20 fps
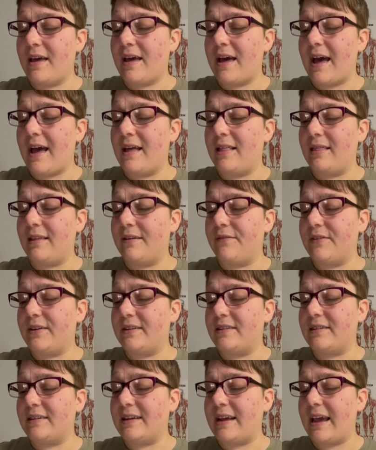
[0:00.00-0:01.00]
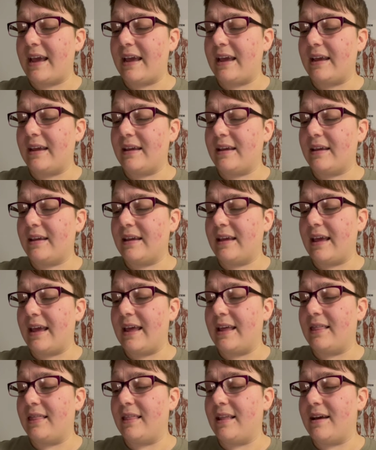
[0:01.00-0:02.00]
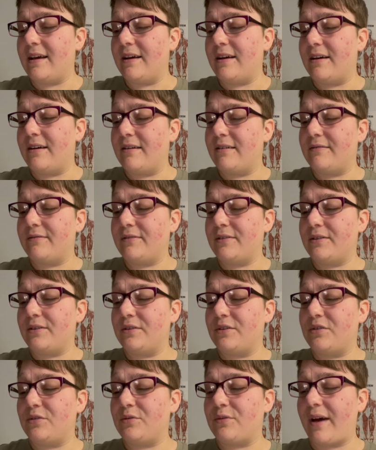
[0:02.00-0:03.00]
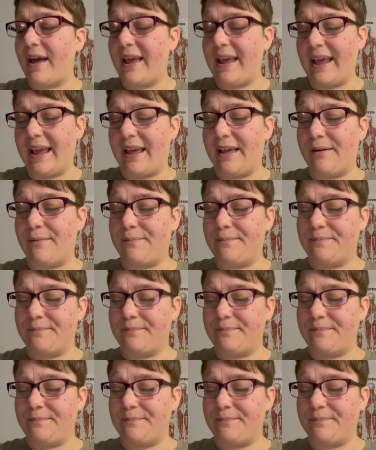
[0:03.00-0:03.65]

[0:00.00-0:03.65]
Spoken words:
I live in today and love who I am.